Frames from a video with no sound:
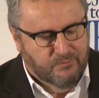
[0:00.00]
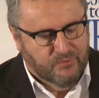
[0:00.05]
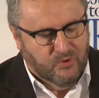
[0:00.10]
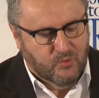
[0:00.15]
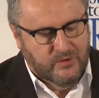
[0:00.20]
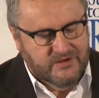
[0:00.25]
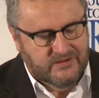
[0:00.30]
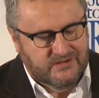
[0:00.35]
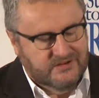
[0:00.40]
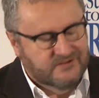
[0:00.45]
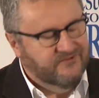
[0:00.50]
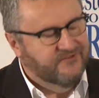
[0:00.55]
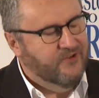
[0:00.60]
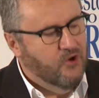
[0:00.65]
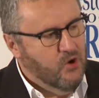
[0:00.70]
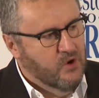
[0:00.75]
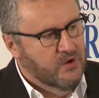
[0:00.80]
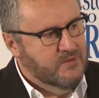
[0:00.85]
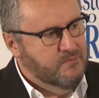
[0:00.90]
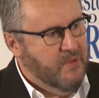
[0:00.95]
But we did
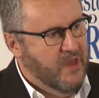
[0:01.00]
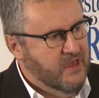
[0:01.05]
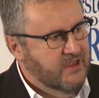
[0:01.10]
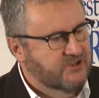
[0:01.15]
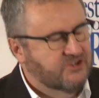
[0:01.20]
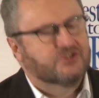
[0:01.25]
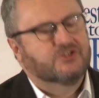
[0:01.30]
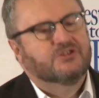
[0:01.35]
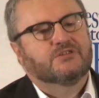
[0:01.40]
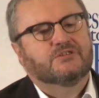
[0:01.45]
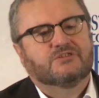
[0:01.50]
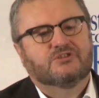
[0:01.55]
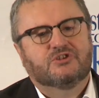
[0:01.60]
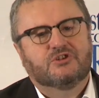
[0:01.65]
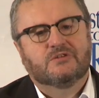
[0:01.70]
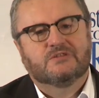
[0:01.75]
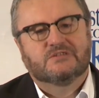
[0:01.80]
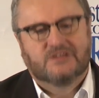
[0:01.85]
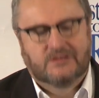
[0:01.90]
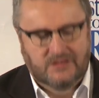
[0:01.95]
40 patients
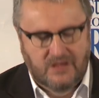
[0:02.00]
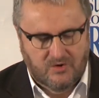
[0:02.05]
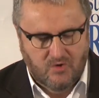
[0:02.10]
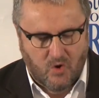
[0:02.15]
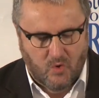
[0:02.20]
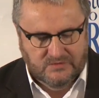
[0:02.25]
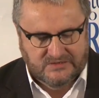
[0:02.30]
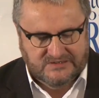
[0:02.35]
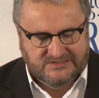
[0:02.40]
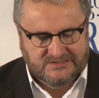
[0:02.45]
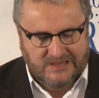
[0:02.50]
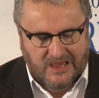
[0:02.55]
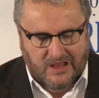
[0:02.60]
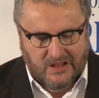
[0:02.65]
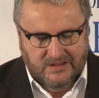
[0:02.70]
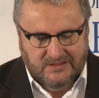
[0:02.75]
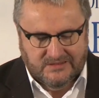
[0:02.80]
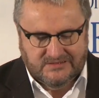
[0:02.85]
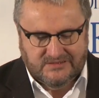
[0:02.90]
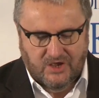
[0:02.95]
using their own
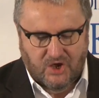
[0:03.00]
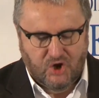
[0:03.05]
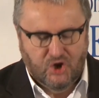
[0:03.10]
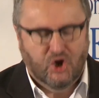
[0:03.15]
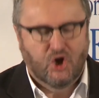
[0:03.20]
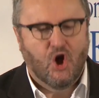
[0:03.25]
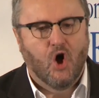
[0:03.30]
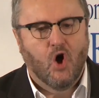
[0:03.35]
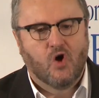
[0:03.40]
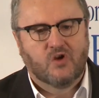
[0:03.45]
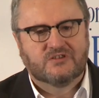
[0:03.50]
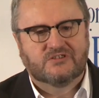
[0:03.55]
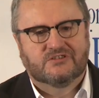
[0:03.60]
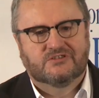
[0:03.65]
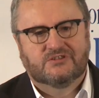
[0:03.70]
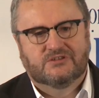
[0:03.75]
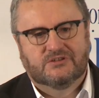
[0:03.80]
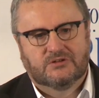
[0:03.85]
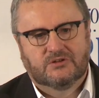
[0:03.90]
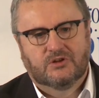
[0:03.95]
cells at a
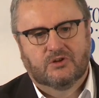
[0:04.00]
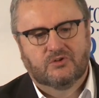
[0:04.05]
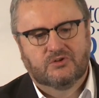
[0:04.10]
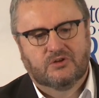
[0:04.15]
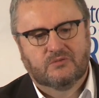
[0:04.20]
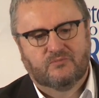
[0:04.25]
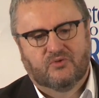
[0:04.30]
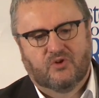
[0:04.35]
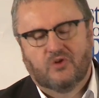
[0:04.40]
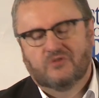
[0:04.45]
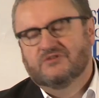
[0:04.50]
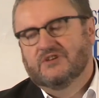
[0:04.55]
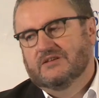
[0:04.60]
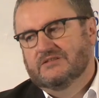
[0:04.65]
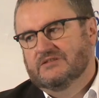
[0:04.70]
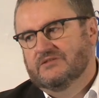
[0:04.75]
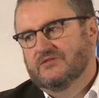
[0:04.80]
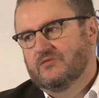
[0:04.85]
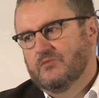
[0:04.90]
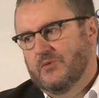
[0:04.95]
cost to the London
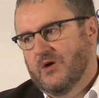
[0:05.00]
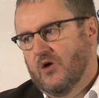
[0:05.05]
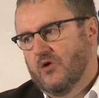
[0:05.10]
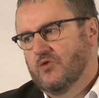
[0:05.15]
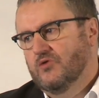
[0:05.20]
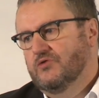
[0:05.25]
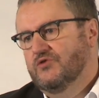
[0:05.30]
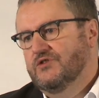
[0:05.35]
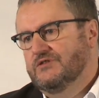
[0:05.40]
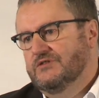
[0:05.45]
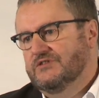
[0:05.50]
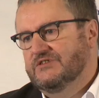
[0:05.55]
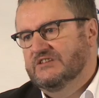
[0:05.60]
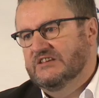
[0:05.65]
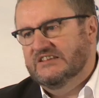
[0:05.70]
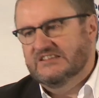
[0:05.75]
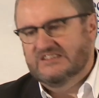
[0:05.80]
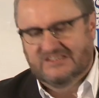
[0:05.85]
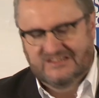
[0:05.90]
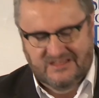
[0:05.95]
project of about
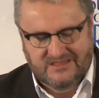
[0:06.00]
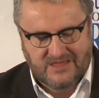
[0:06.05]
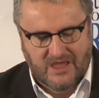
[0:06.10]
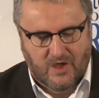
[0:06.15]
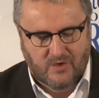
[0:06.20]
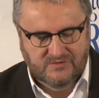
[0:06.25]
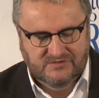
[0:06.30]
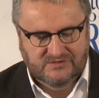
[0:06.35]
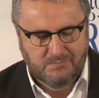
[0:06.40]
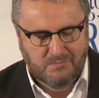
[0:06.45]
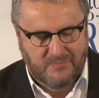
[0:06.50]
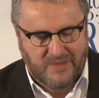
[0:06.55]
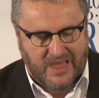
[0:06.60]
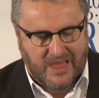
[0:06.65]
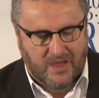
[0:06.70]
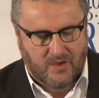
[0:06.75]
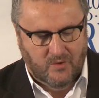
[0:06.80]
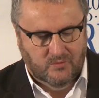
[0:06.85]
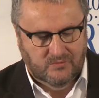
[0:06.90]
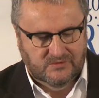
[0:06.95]

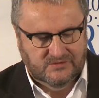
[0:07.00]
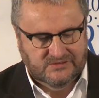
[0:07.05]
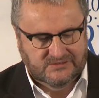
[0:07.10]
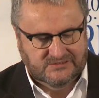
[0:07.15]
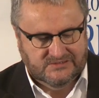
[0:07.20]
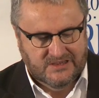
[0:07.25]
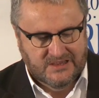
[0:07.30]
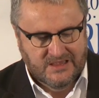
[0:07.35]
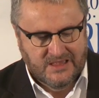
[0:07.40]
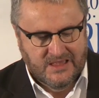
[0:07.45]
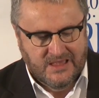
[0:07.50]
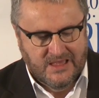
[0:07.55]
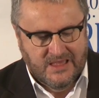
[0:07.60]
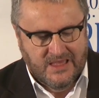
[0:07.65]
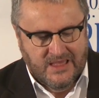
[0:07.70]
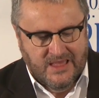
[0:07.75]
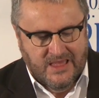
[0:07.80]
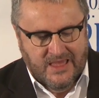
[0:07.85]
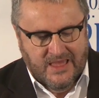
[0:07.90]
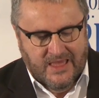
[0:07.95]
£160,000.
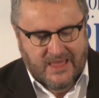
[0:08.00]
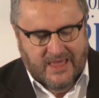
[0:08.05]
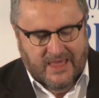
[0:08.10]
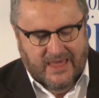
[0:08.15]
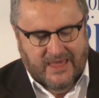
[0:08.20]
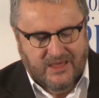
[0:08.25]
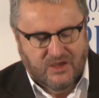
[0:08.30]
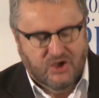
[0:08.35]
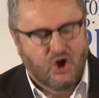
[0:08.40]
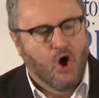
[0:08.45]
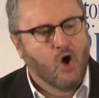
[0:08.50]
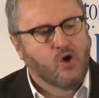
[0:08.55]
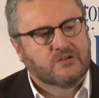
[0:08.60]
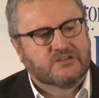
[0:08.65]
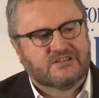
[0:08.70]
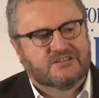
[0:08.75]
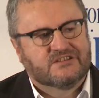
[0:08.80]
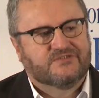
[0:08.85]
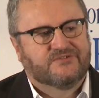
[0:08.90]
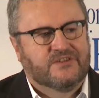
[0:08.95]
It
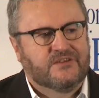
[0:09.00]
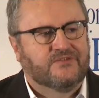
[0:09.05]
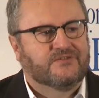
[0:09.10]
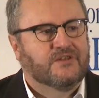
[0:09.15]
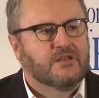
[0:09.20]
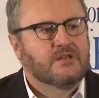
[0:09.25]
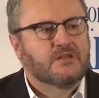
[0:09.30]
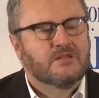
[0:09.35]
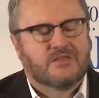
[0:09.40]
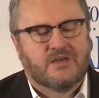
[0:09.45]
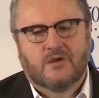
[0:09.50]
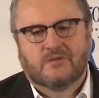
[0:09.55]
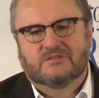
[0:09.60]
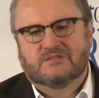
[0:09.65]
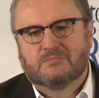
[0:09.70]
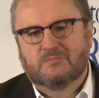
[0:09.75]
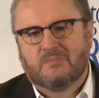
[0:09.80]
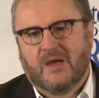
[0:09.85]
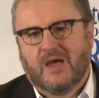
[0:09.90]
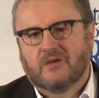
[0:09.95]
costs
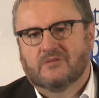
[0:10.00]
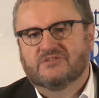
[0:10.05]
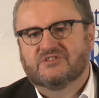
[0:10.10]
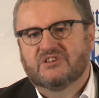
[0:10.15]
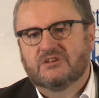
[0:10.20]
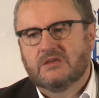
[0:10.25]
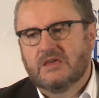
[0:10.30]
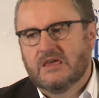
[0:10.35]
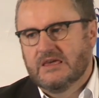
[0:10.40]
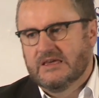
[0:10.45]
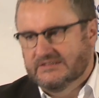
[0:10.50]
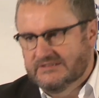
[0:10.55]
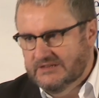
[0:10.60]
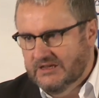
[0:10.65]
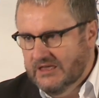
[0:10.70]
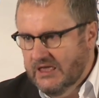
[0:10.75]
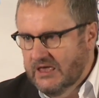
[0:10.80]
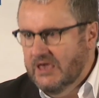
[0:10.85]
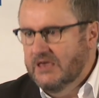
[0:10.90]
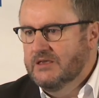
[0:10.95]
£15,000 a year to
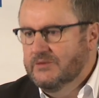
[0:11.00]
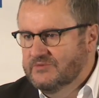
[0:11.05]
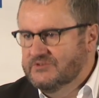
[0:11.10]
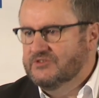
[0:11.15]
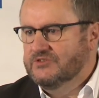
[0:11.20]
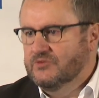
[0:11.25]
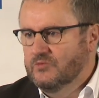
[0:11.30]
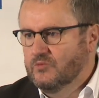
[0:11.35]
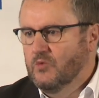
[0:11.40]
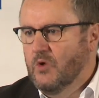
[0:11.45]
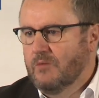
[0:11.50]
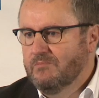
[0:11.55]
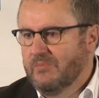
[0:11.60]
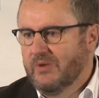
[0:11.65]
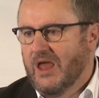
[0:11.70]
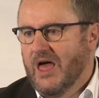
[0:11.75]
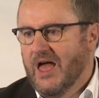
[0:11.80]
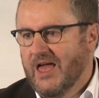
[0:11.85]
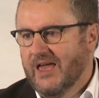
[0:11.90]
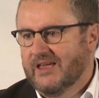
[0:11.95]
keep someone
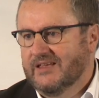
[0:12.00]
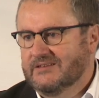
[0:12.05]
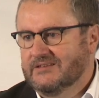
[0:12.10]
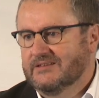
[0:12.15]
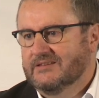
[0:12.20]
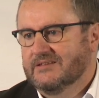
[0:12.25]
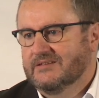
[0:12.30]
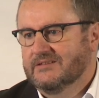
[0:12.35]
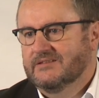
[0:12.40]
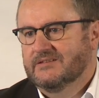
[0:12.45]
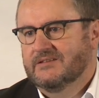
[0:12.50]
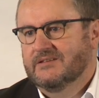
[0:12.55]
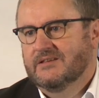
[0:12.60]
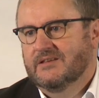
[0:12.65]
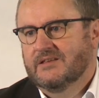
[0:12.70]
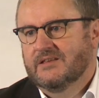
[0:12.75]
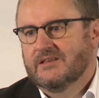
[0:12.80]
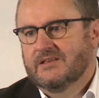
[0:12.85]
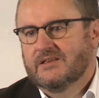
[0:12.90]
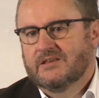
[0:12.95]
blind.
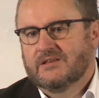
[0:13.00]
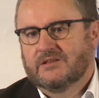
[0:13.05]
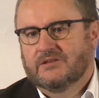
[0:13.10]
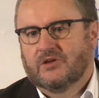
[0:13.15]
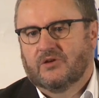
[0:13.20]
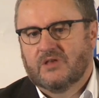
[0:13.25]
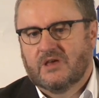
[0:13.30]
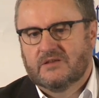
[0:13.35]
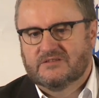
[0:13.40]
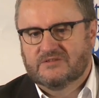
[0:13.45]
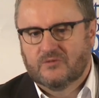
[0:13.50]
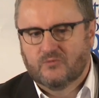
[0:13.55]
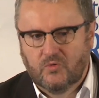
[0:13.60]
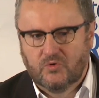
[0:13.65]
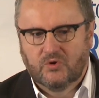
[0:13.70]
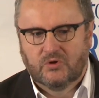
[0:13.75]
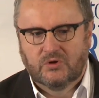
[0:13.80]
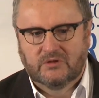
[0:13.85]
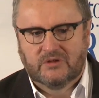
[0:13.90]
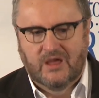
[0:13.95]
You know, that's a
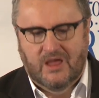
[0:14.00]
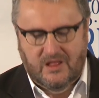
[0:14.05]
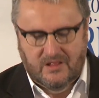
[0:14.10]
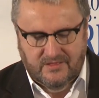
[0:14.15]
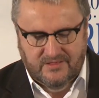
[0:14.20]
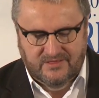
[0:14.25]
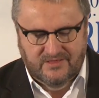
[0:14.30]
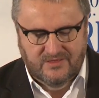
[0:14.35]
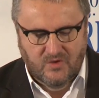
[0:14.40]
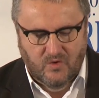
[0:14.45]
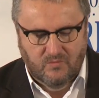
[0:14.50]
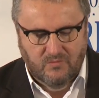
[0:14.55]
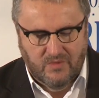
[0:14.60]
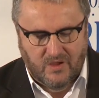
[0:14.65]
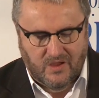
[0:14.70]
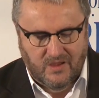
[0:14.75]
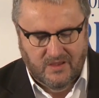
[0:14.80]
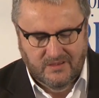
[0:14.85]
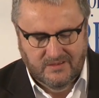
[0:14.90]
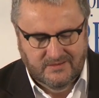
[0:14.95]
World Health
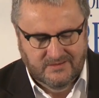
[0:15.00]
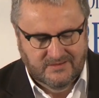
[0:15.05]
number.